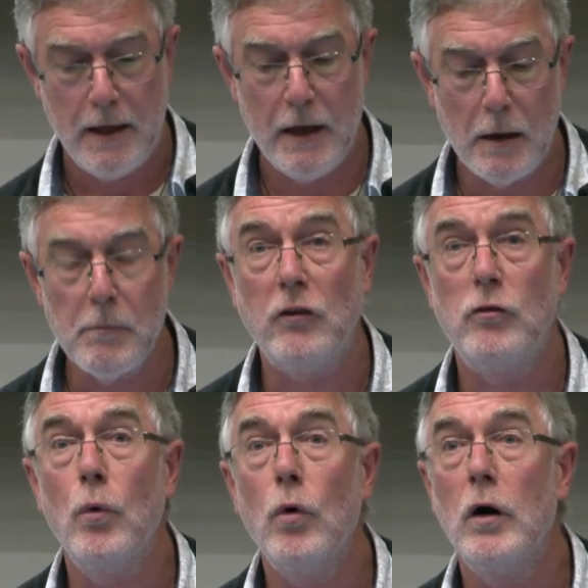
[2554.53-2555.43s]
in a
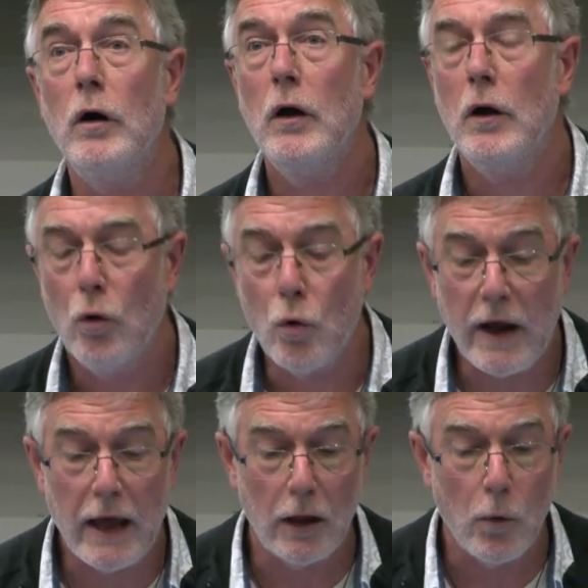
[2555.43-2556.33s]
much more
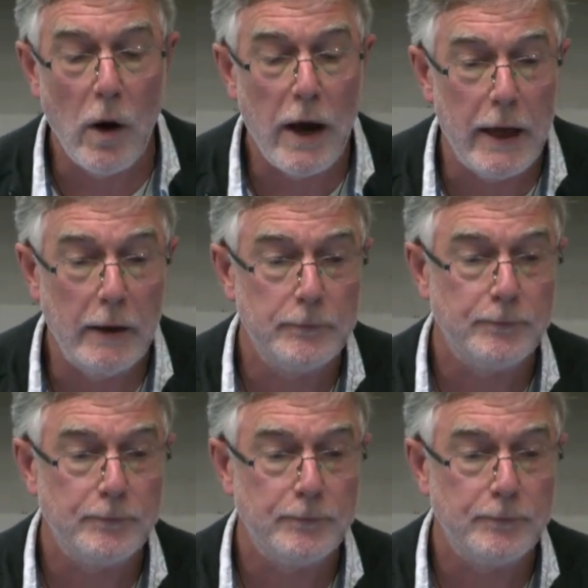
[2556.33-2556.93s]
organic way.